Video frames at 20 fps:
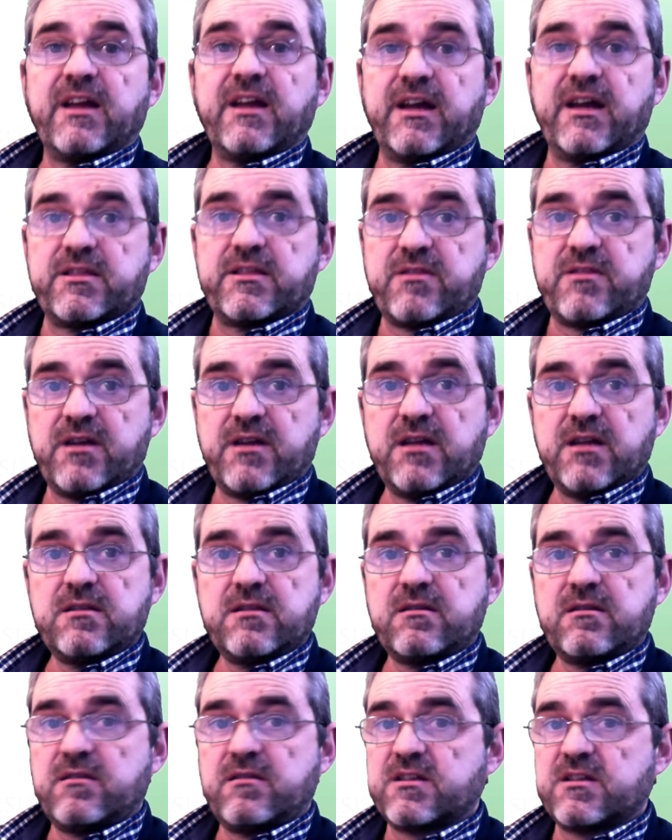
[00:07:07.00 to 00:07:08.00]
At the
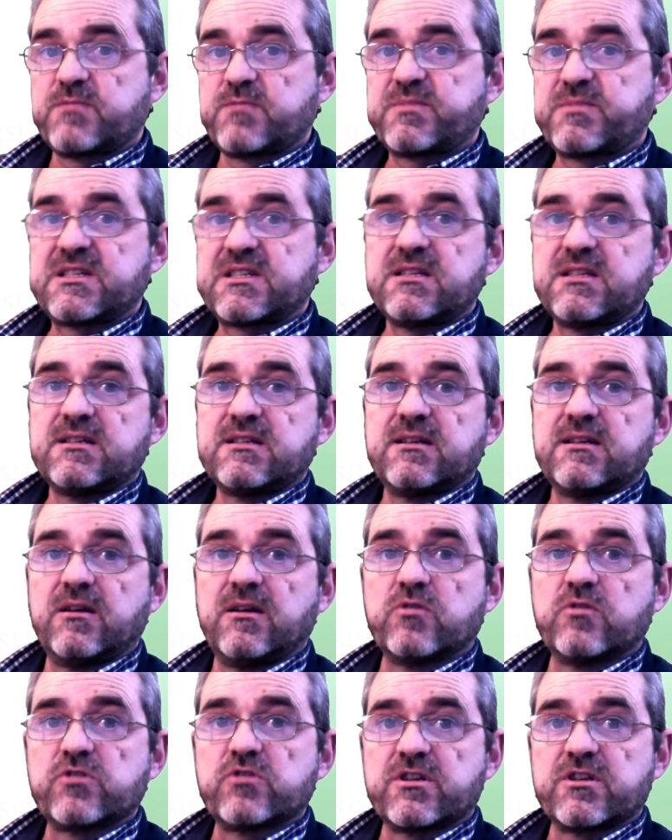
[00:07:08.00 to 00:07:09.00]
end, this psi
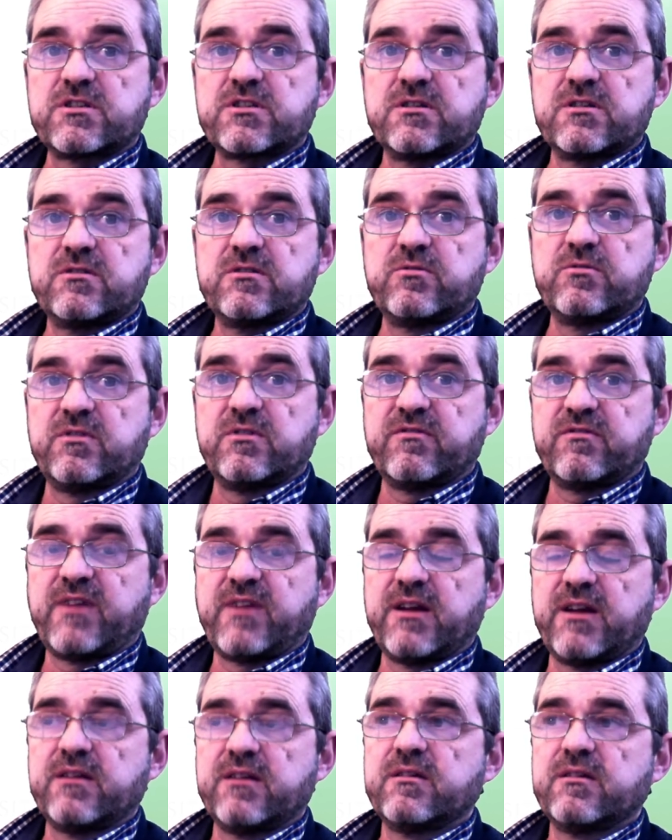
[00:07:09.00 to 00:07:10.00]
allows us to
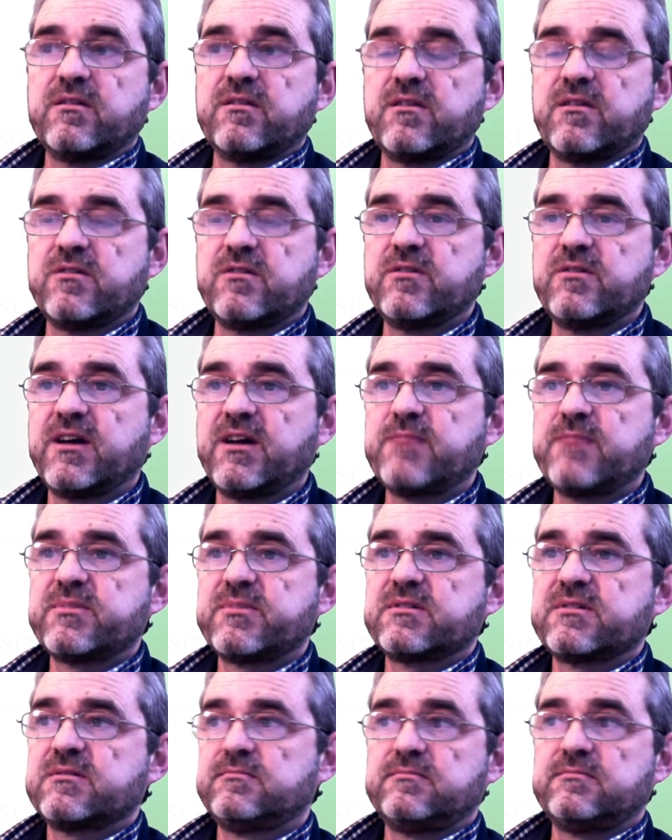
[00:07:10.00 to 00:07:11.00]
define the new gap
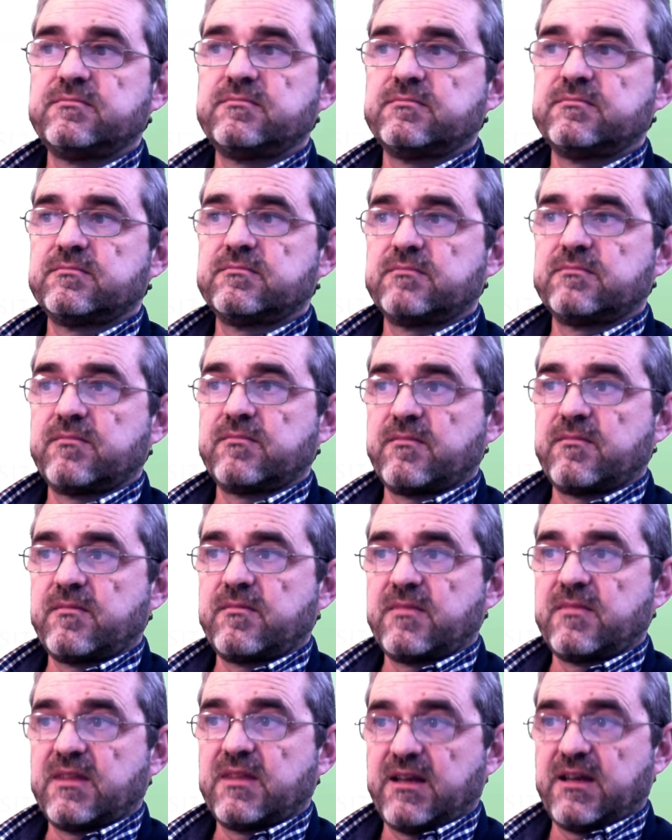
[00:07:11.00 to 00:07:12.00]

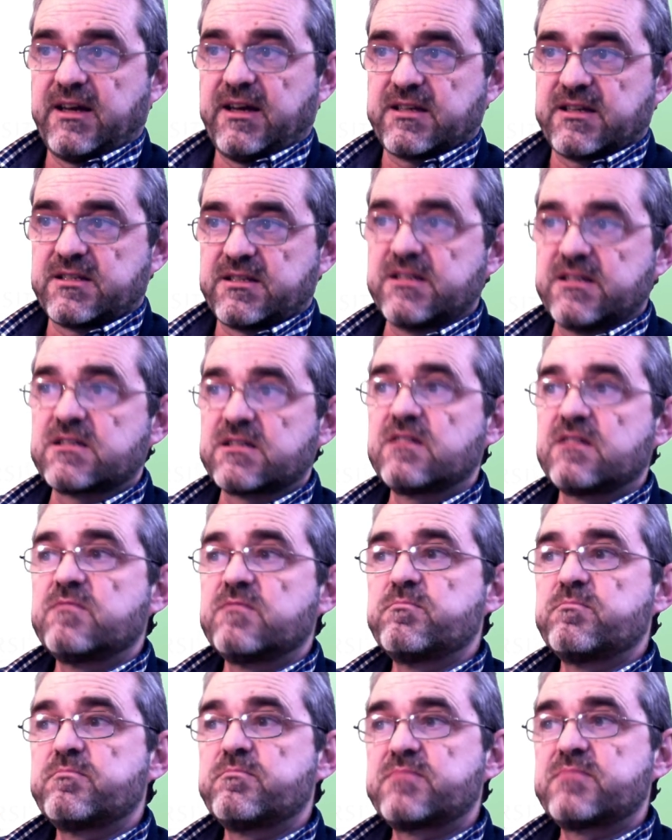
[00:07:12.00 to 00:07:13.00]
as this
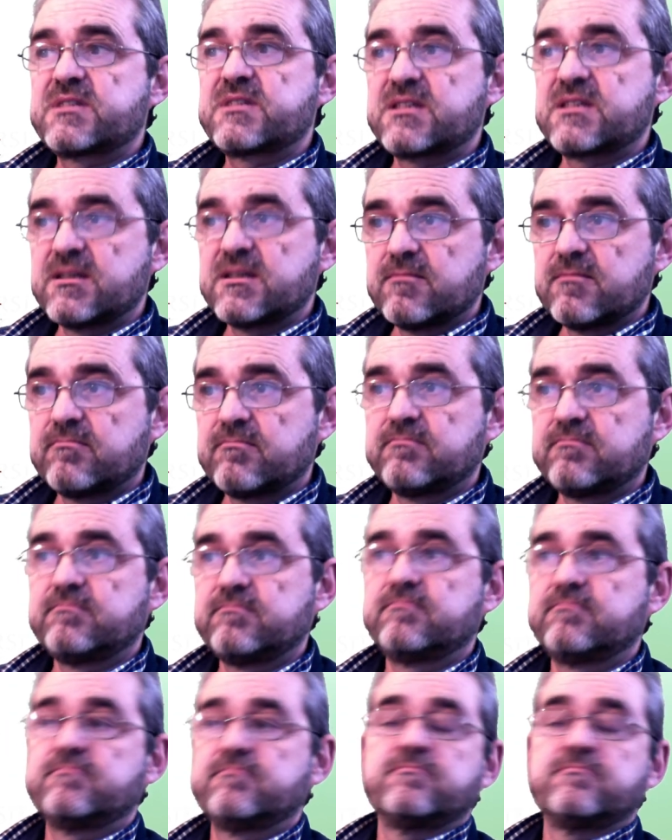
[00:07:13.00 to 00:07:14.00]
psi
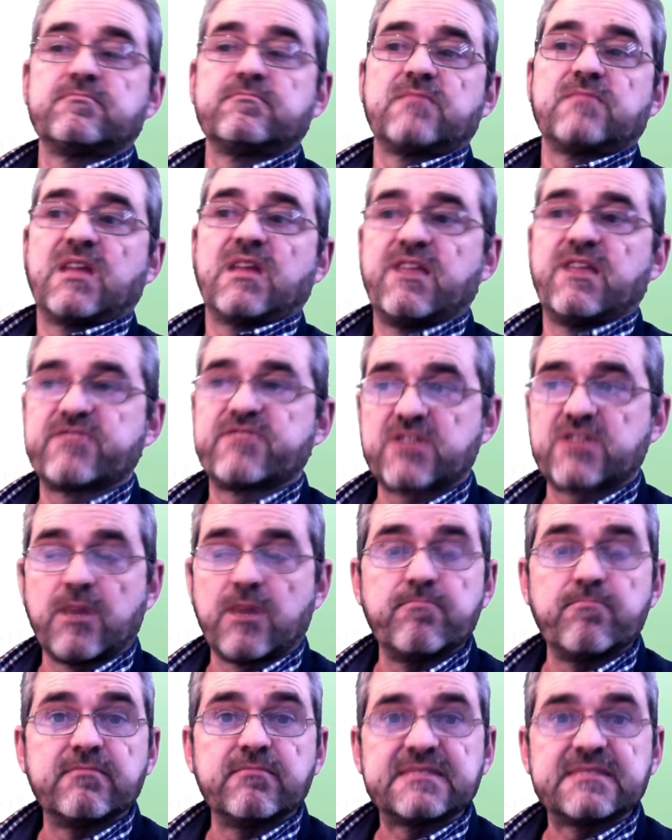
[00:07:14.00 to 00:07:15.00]
if
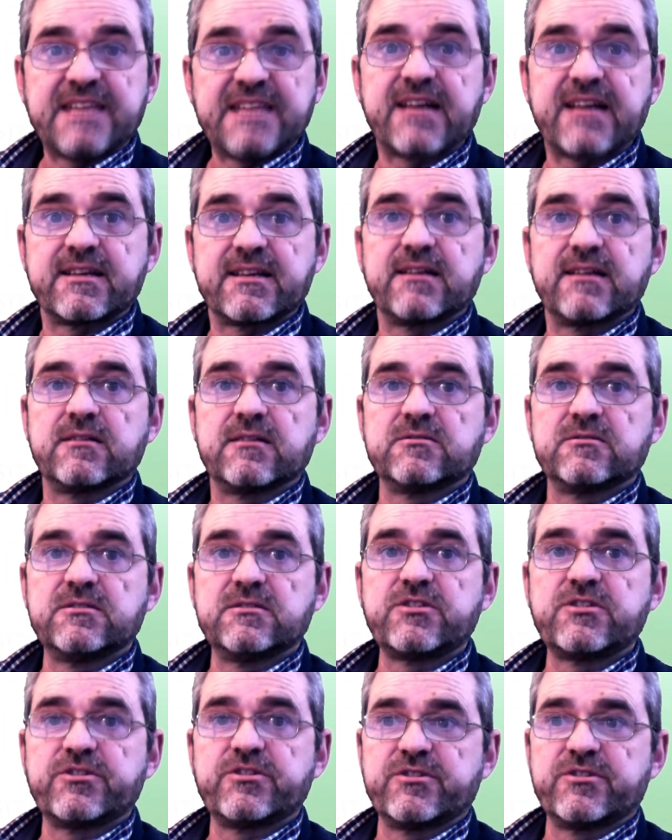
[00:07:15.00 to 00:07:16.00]
some technical
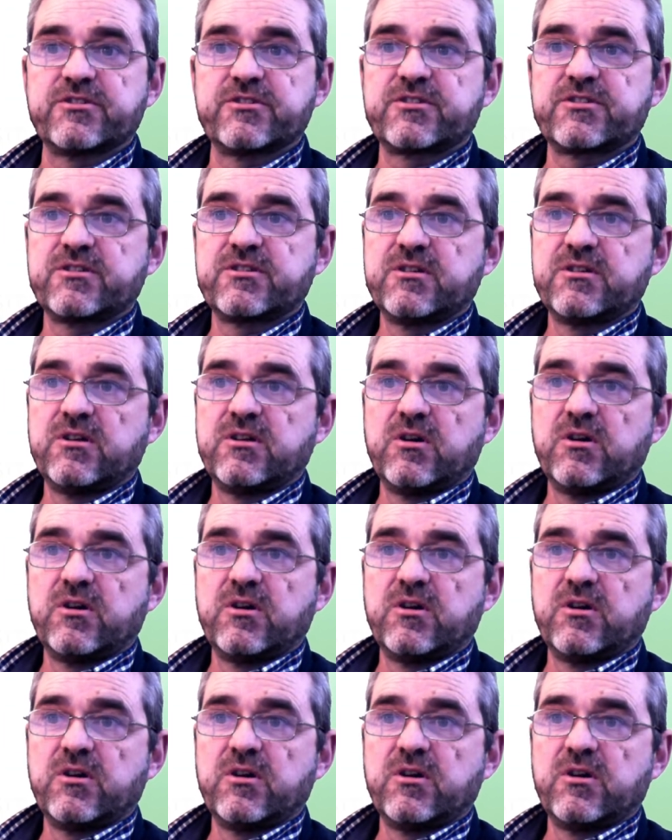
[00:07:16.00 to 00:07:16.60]
conditions